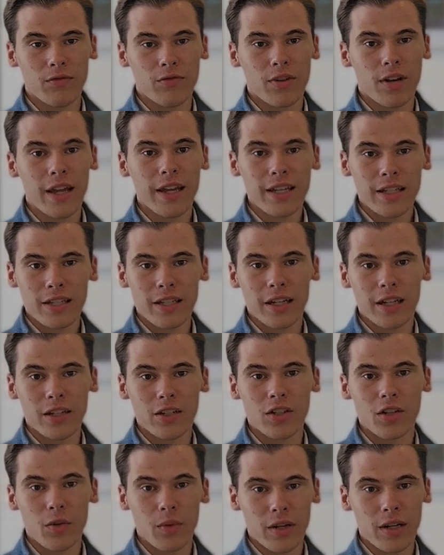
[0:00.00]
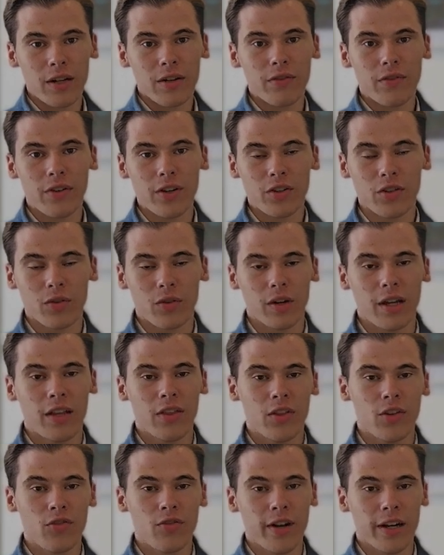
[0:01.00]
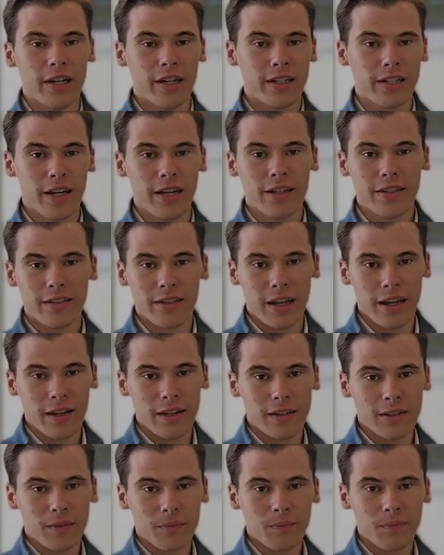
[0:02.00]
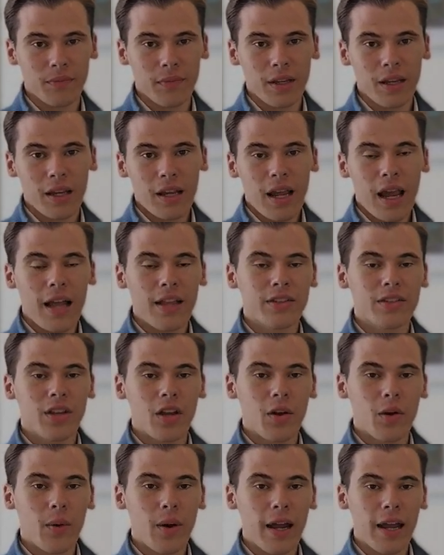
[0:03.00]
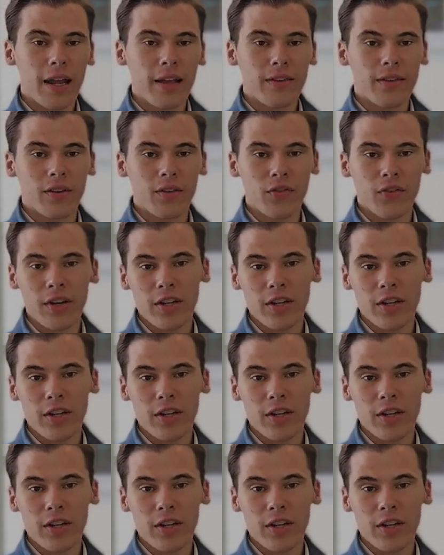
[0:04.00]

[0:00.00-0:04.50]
relating to an individual in the training dataset. And so it's a